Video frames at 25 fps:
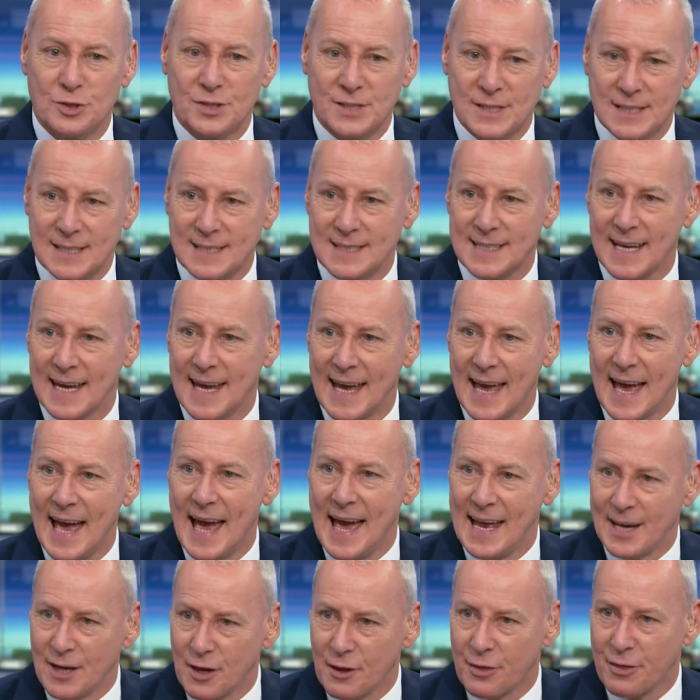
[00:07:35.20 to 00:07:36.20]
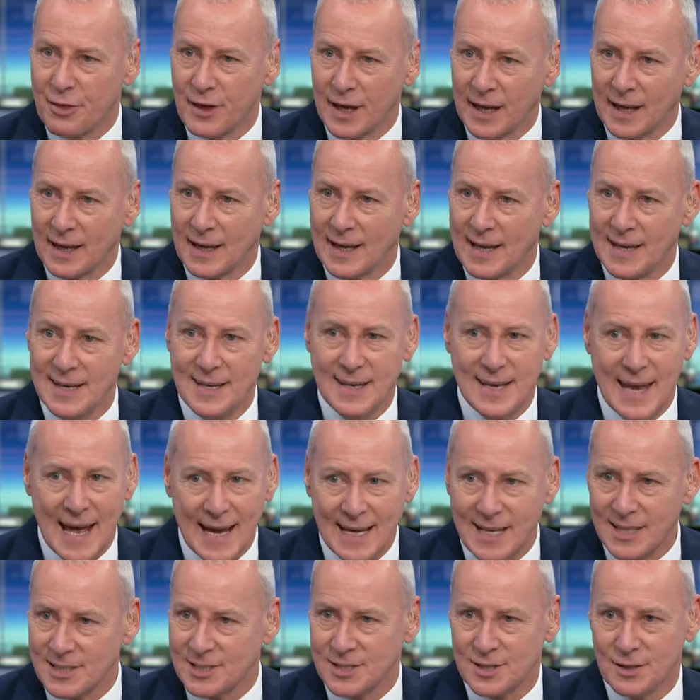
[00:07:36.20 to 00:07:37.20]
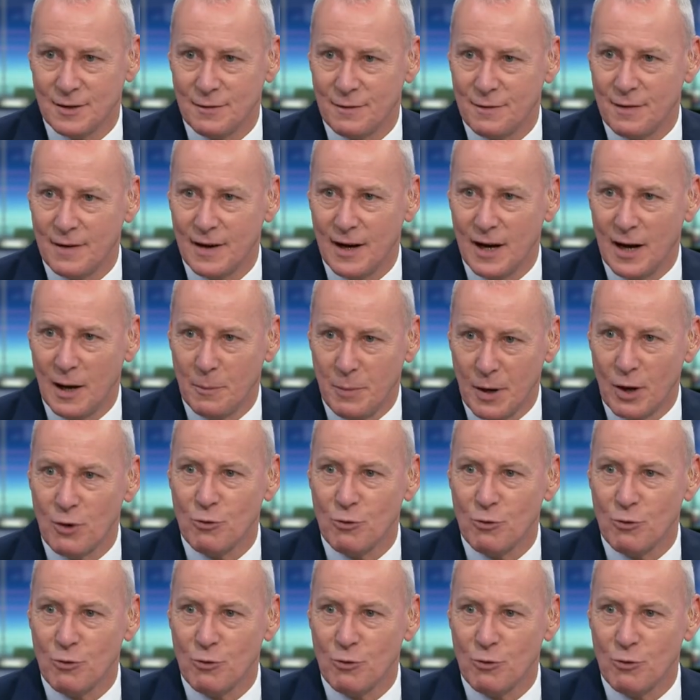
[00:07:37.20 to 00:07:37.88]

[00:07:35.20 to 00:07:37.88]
to say anything negative about